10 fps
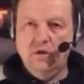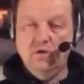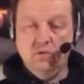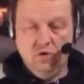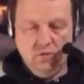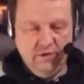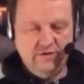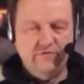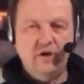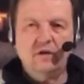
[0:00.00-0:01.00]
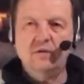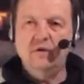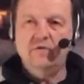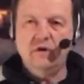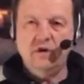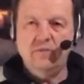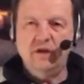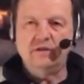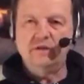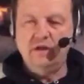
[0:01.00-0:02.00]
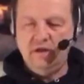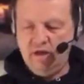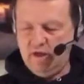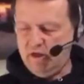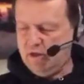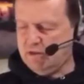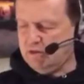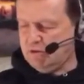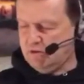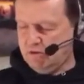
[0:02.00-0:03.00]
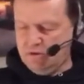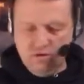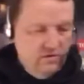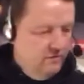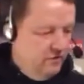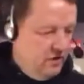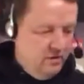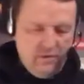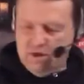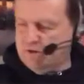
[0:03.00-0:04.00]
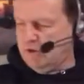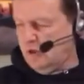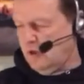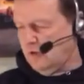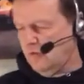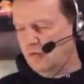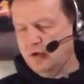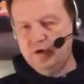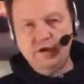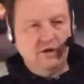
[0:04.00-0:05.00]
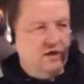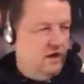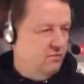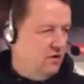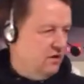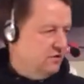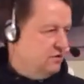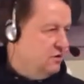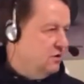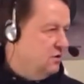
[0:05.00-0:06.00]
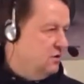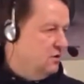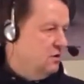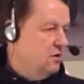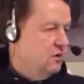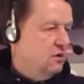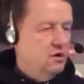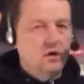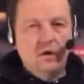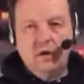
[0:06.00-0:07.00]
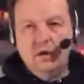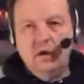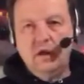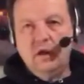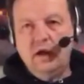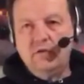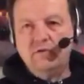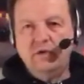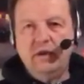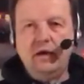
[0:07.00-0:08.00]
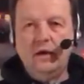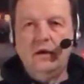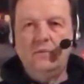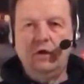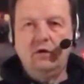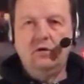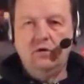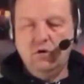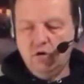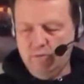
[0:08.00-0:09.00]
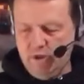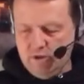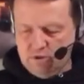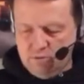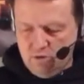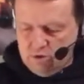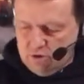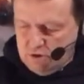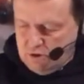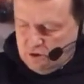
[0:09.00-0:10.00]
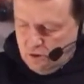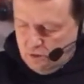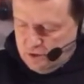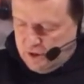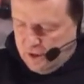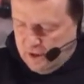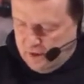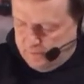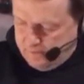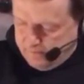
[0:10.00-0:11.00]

The room is very messy. It is very messy. I'll warn you that much. Then after that, I'm going to go to bed. It's supposed to snow today.